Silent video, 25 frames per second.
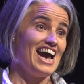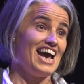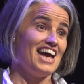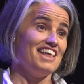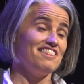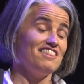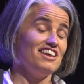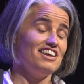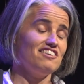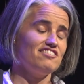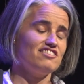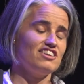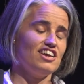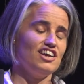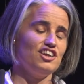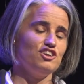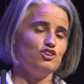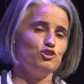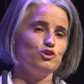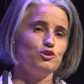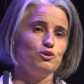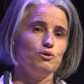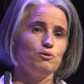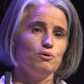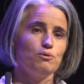And they
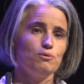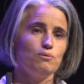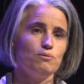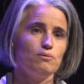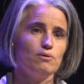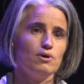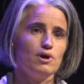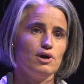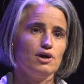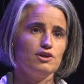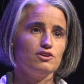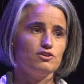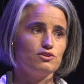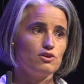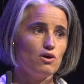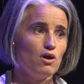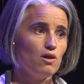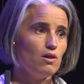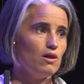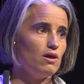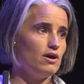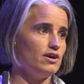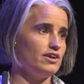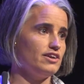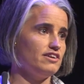said,
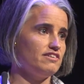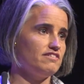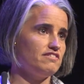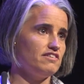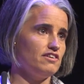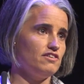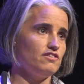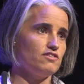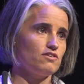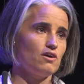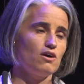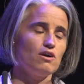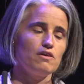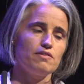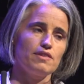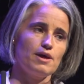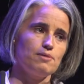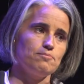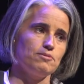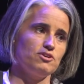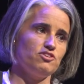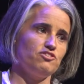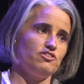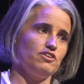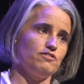adult audiences aren't
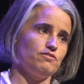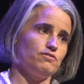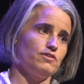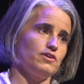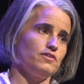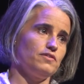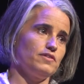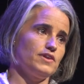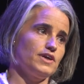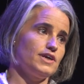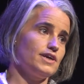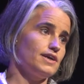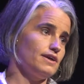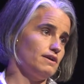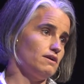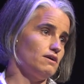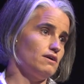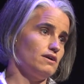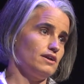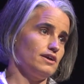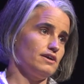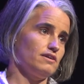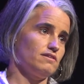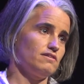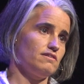that much different than kid
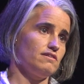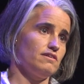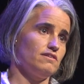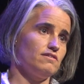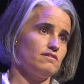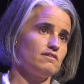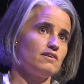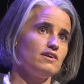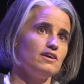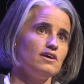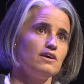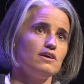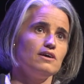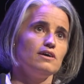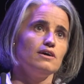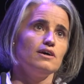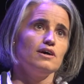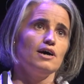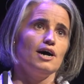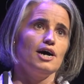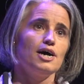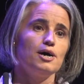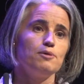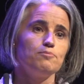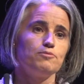audiences.
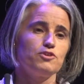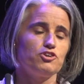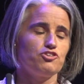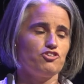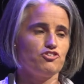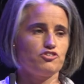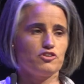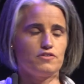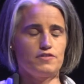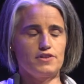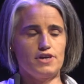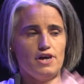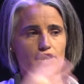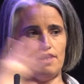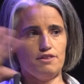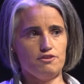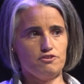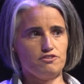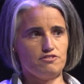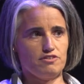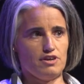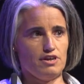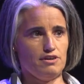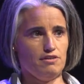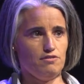They're just on the
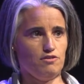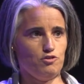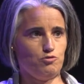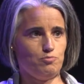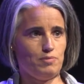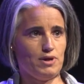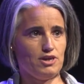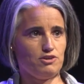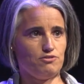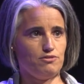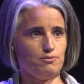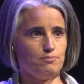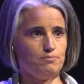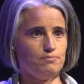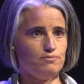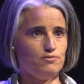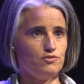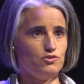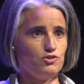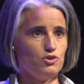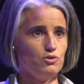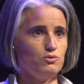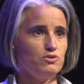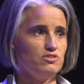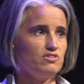other side of the spectrum.
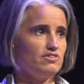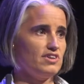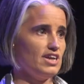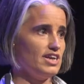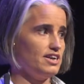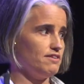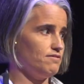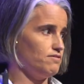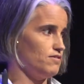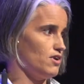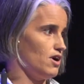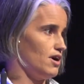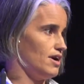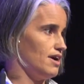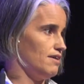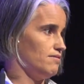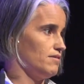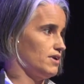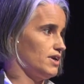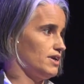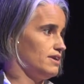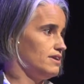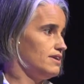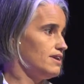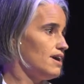So instead of not
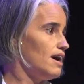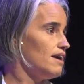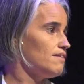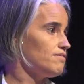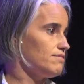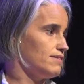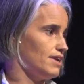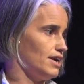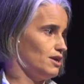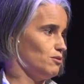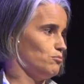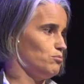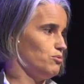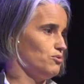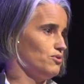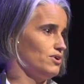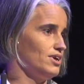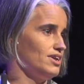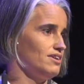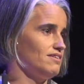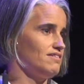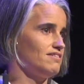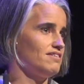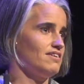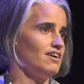having enough data
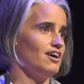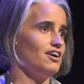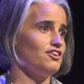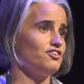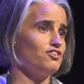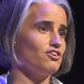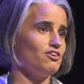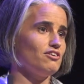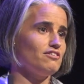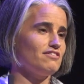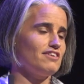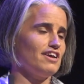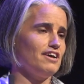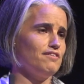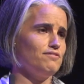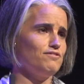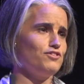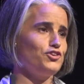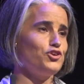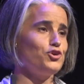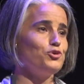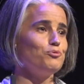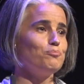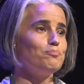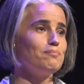points, adults
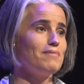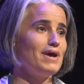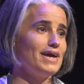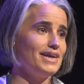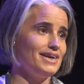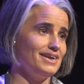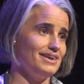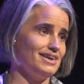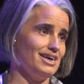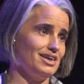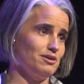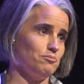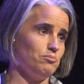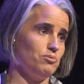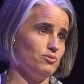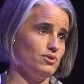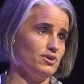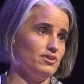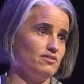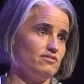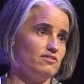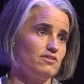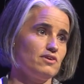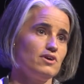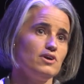have too many data
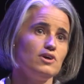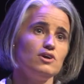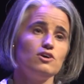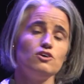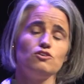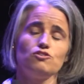points.